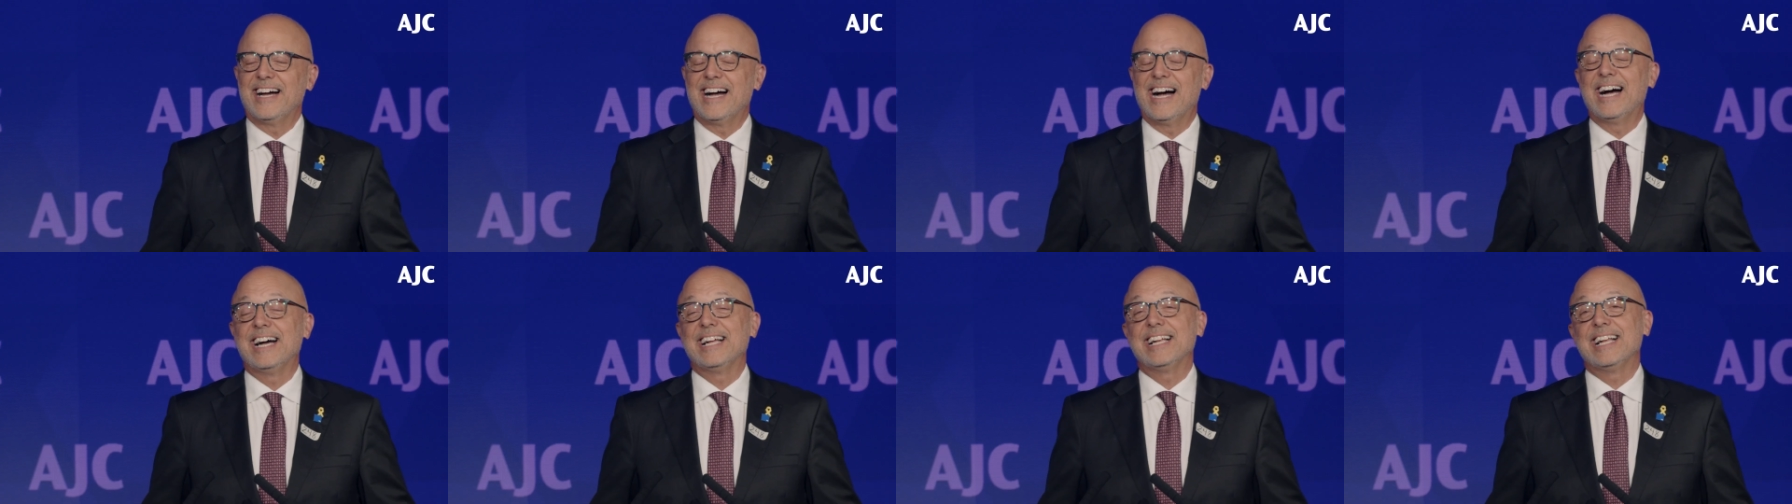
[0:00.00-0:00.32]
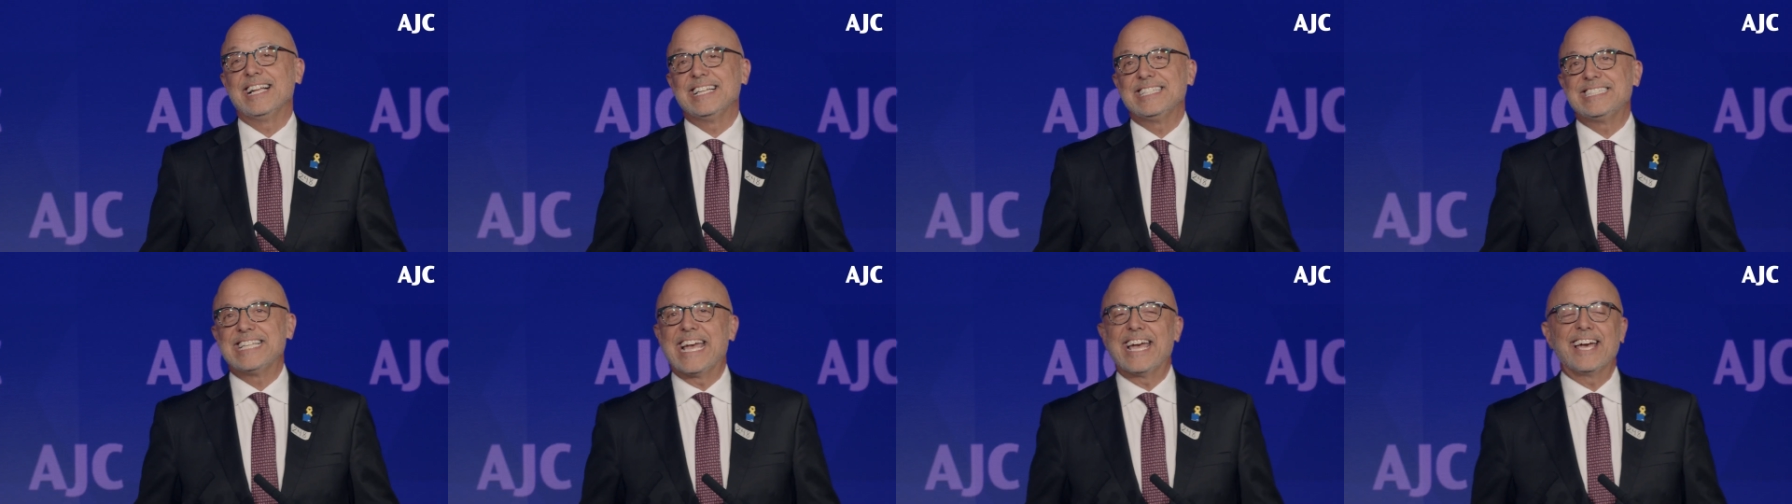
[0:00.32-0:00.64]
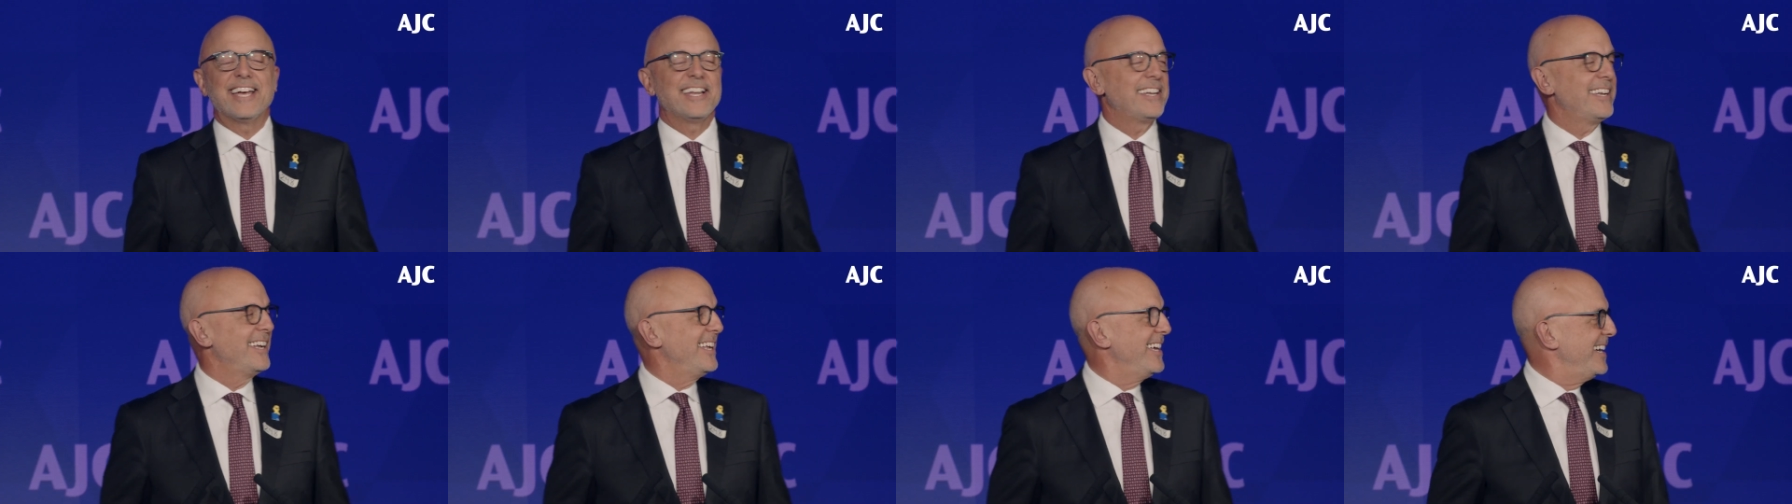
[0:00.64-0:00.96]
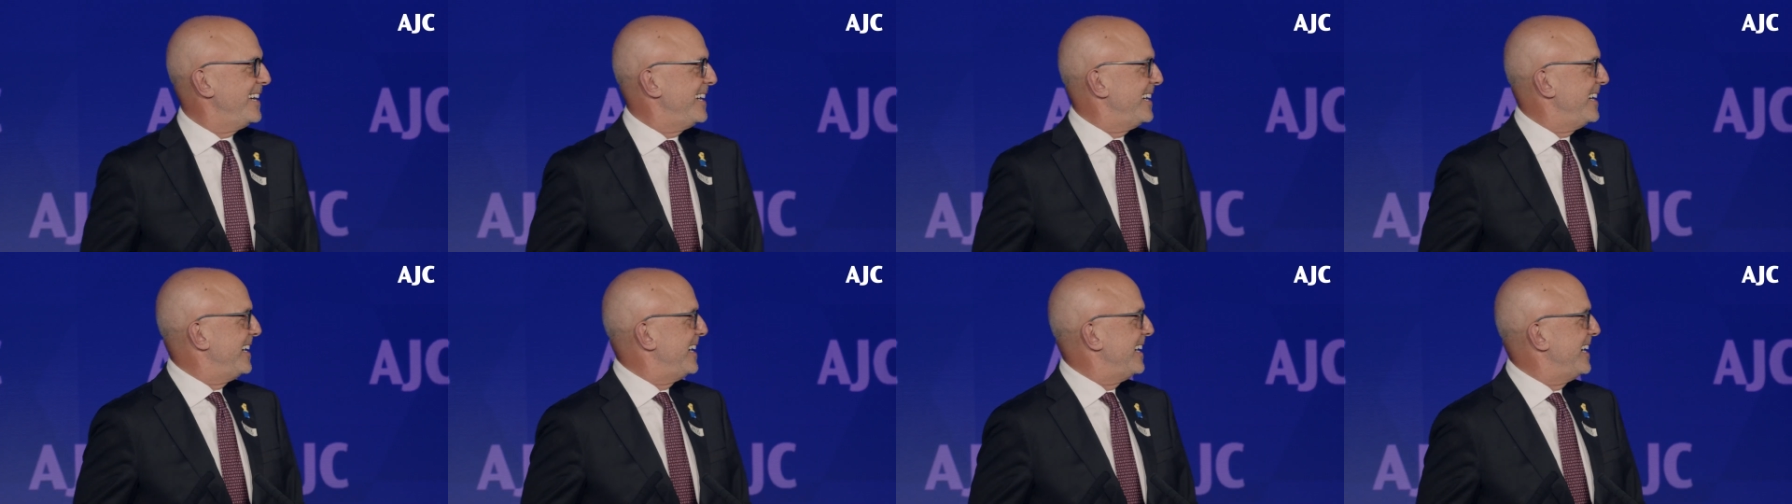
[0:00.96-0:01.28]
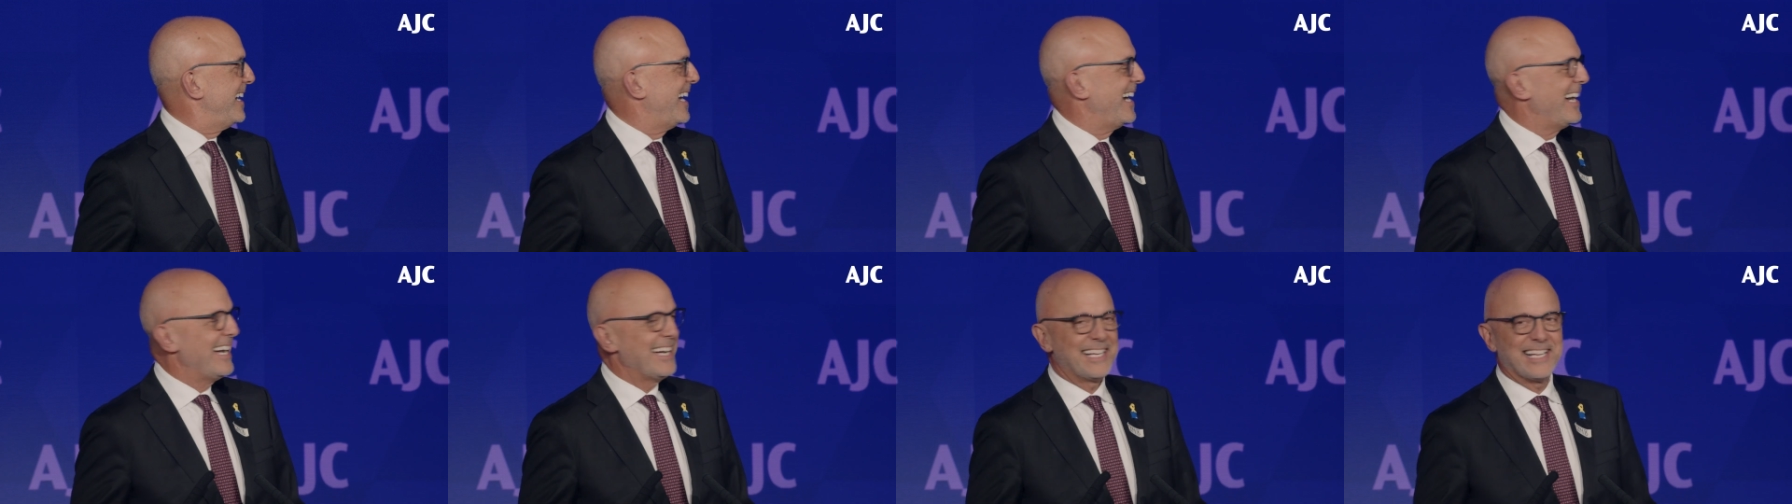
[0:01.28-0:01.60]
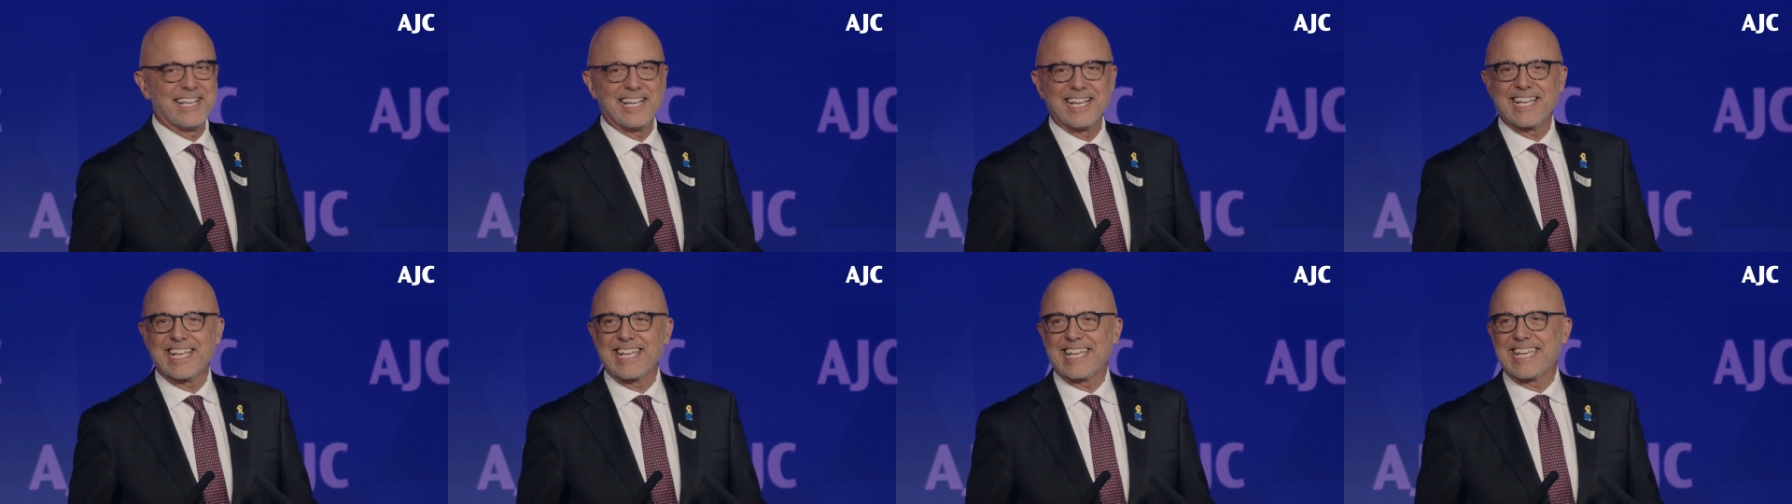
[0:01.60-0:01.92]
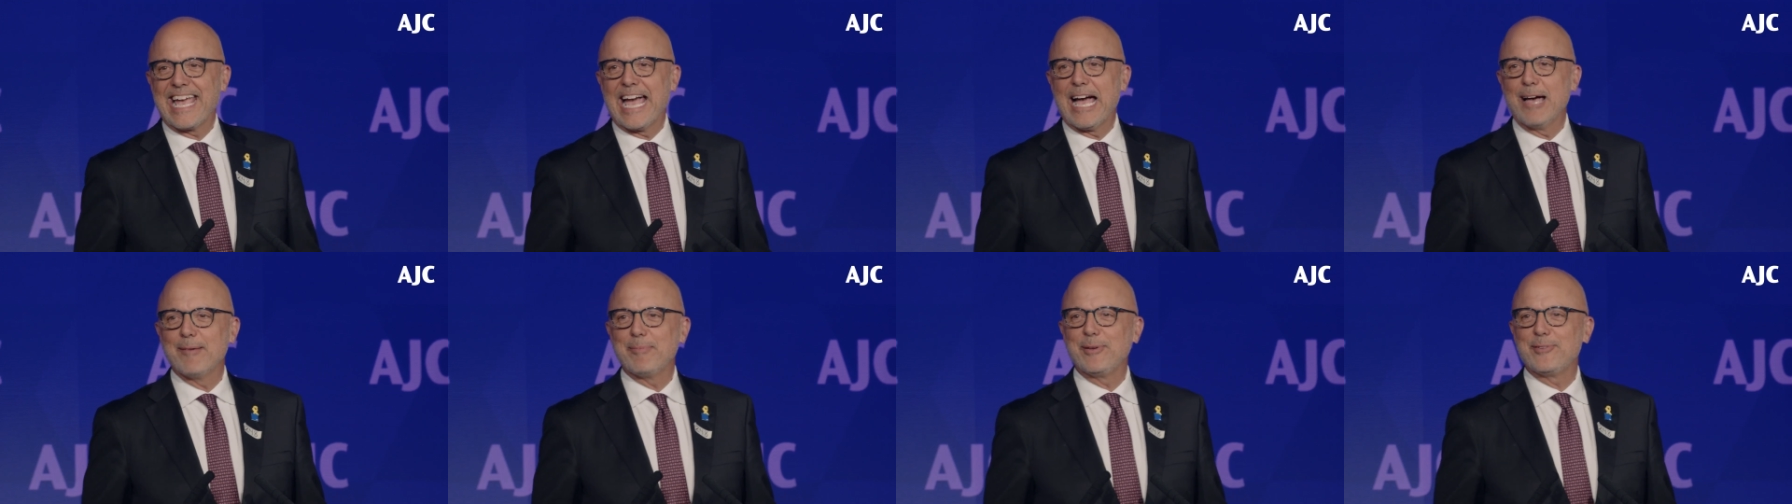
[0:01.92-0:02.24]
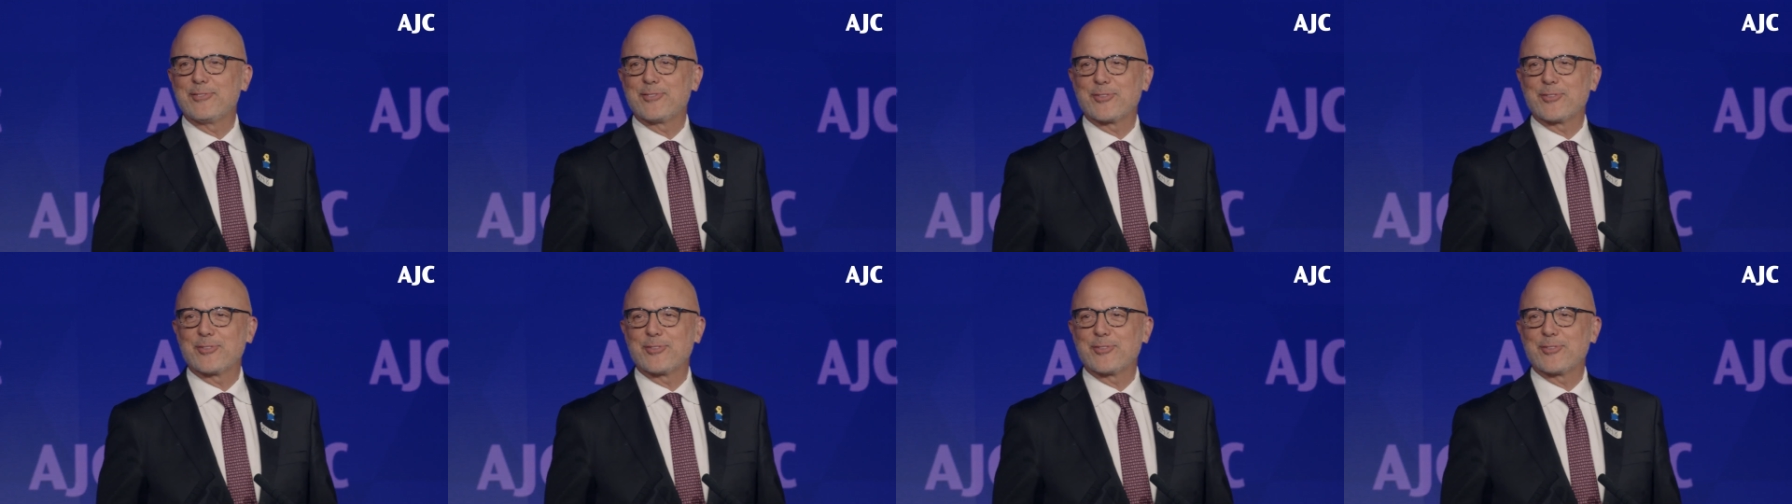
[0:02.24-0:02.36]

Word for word: uh, Dan, uh, Gabby,